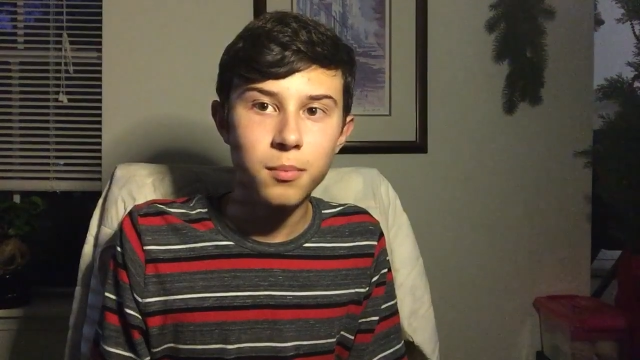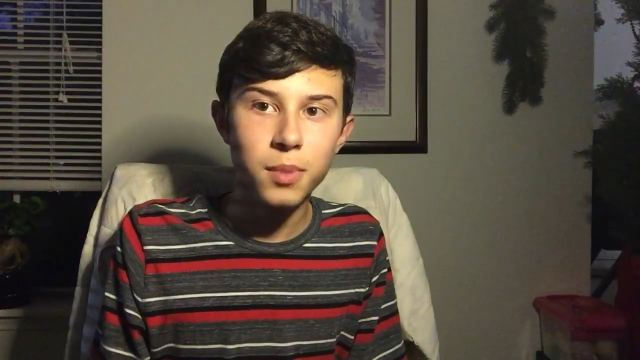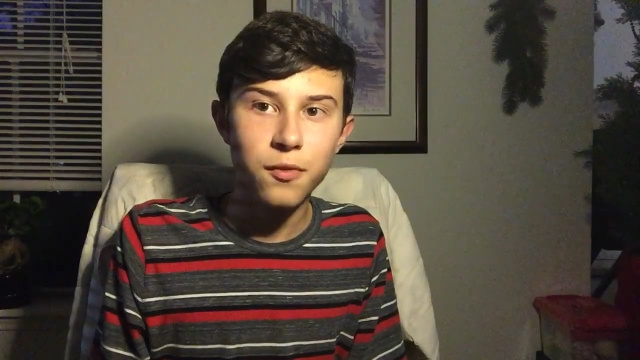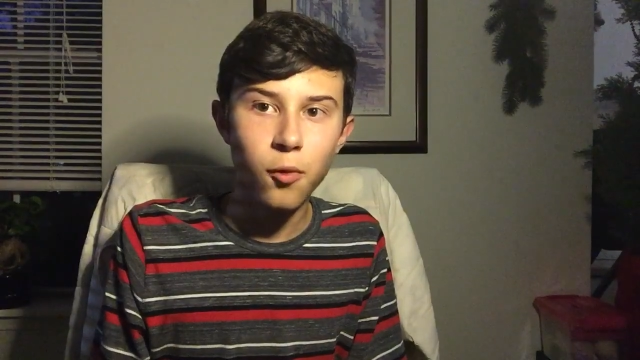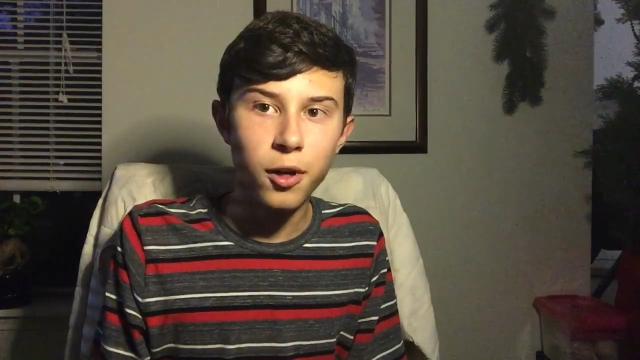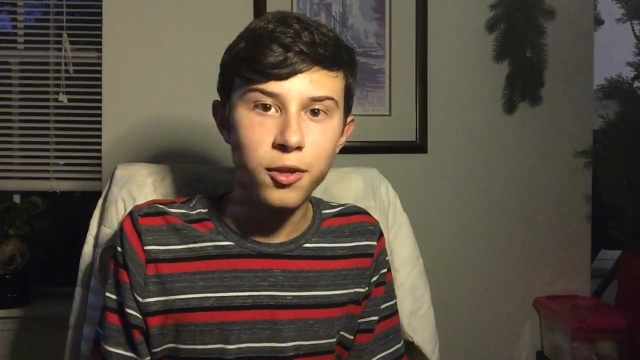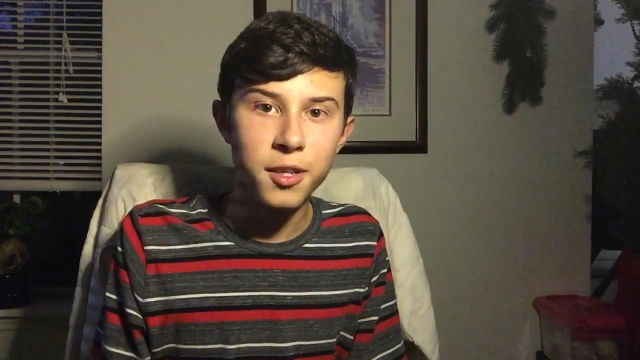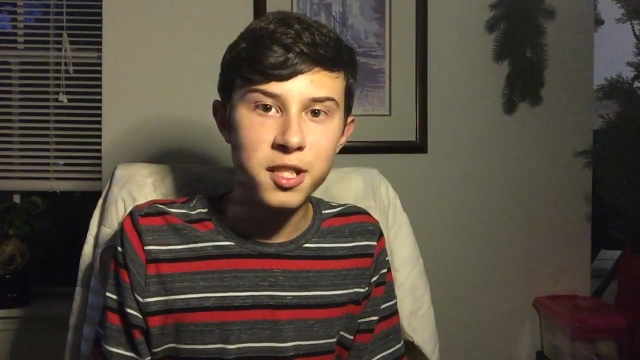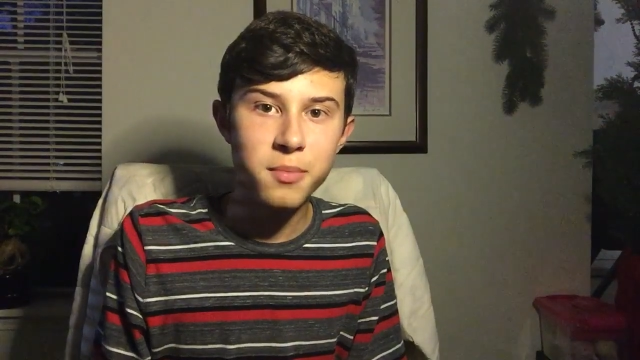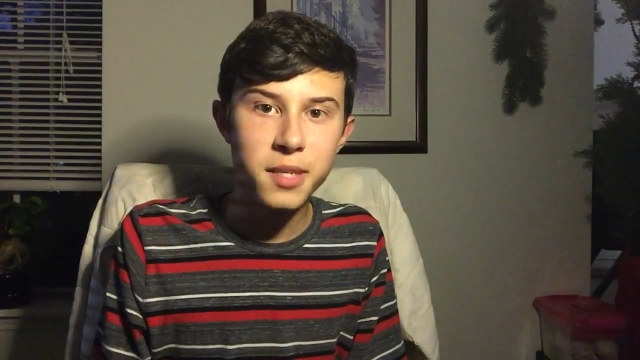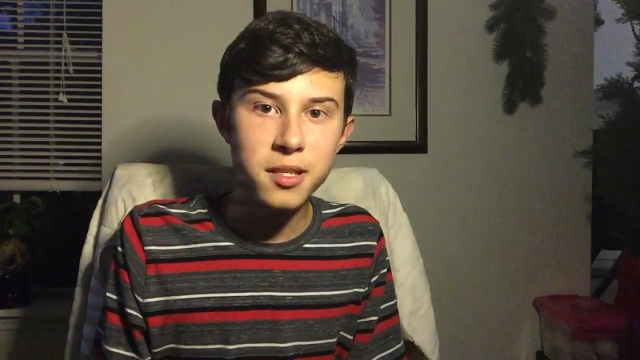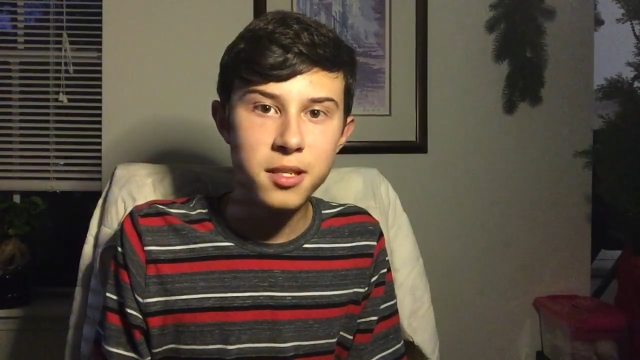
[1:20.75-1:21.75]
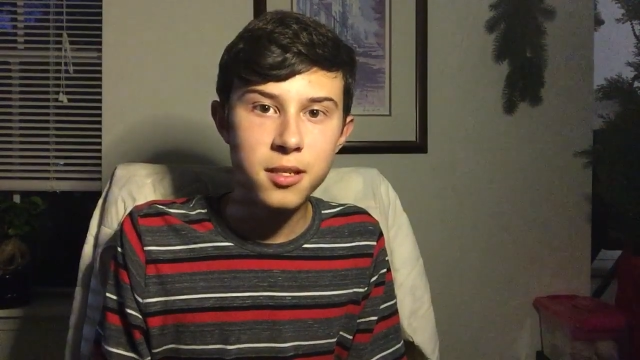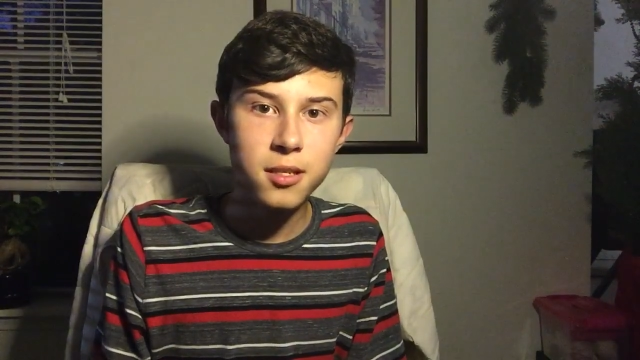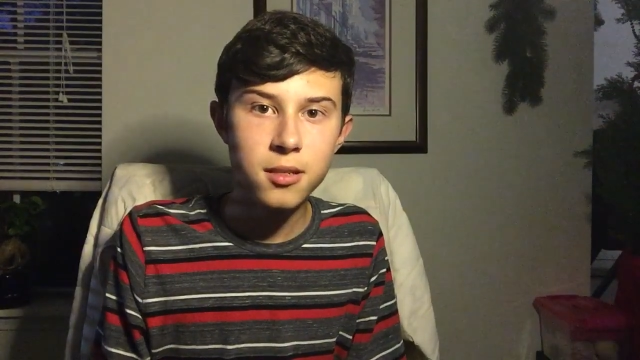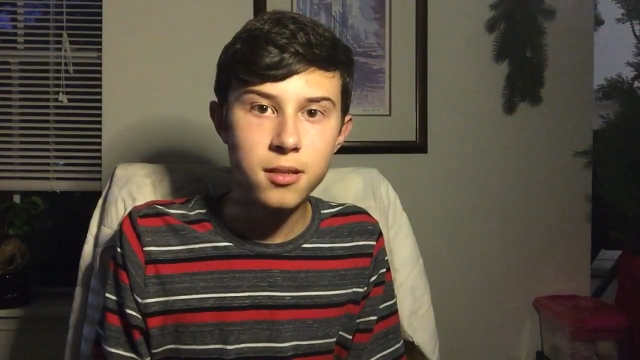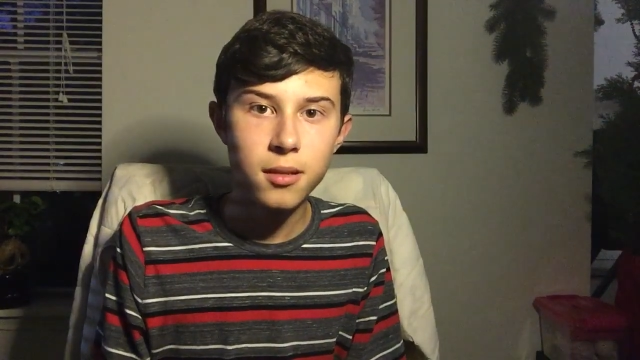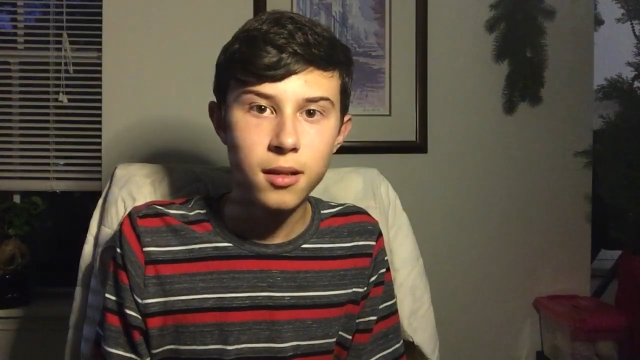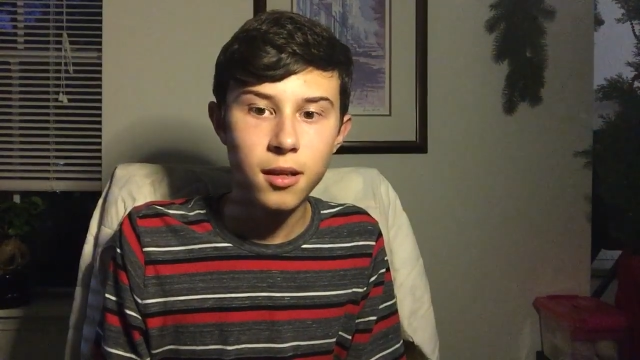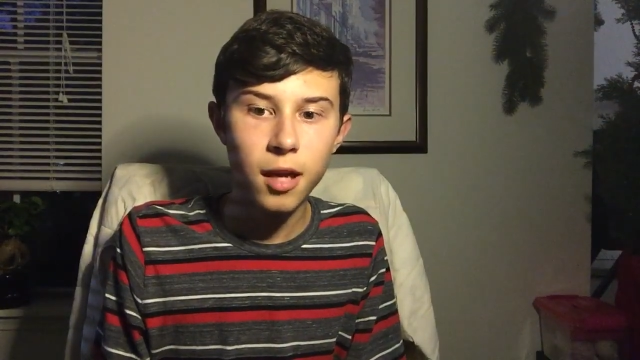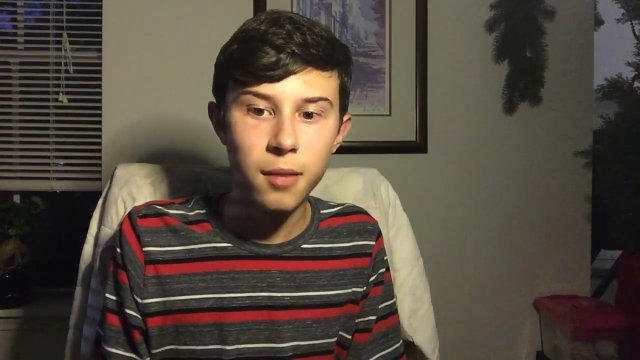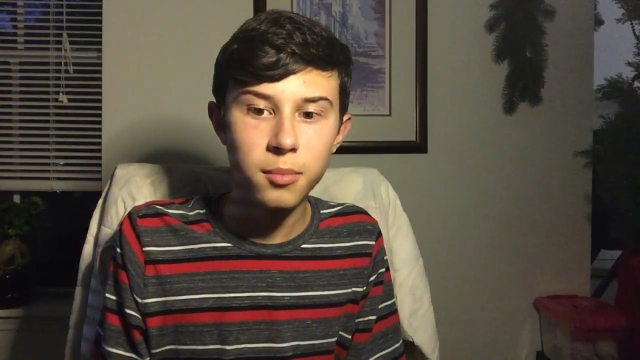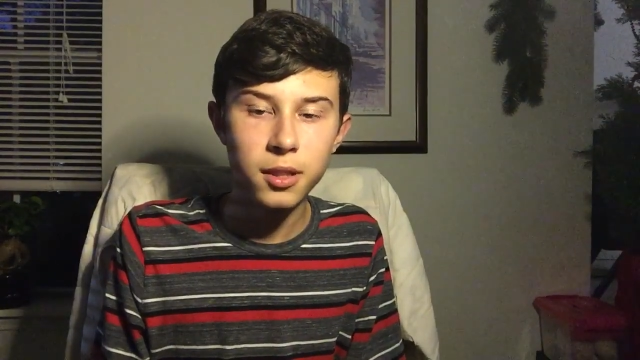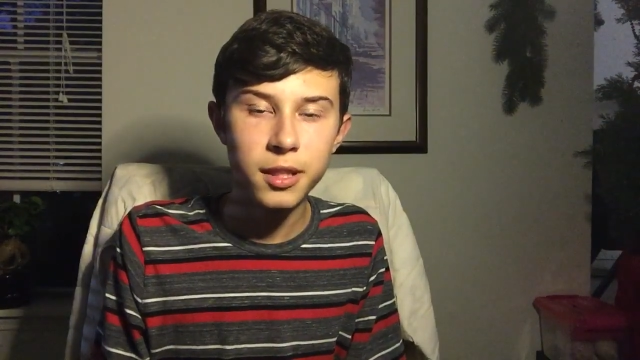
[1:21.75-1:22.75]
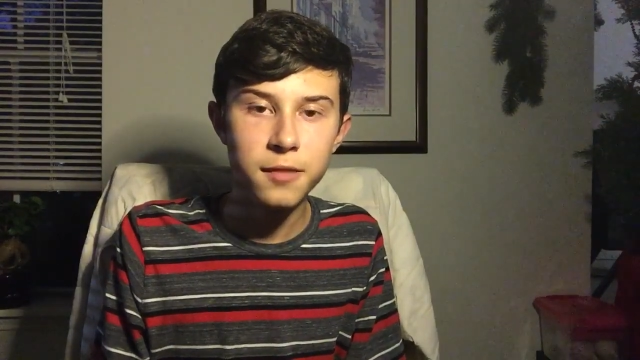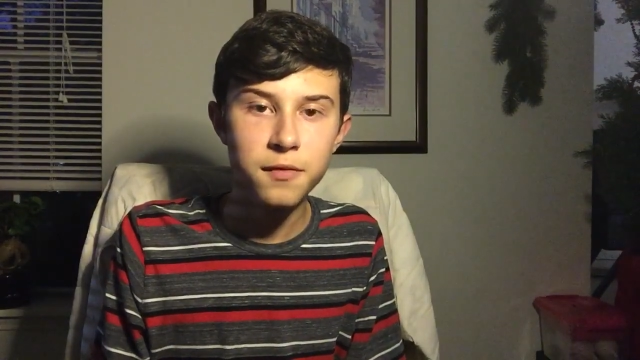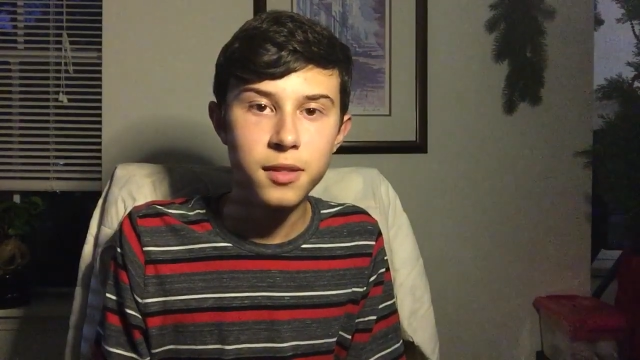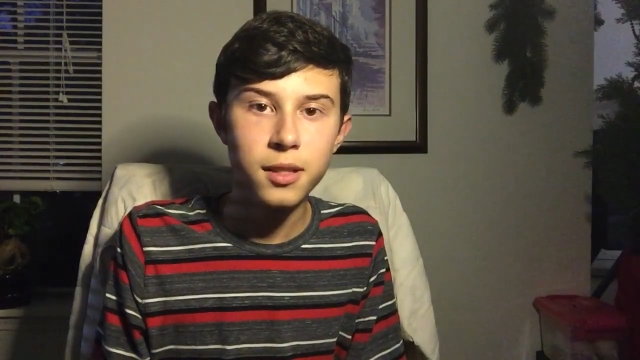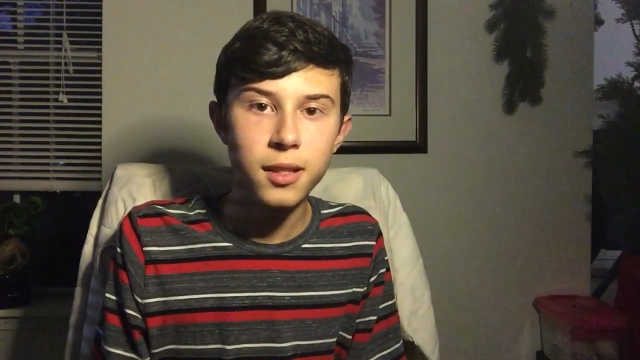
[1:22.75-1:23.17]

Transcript: before Christmas, I believe.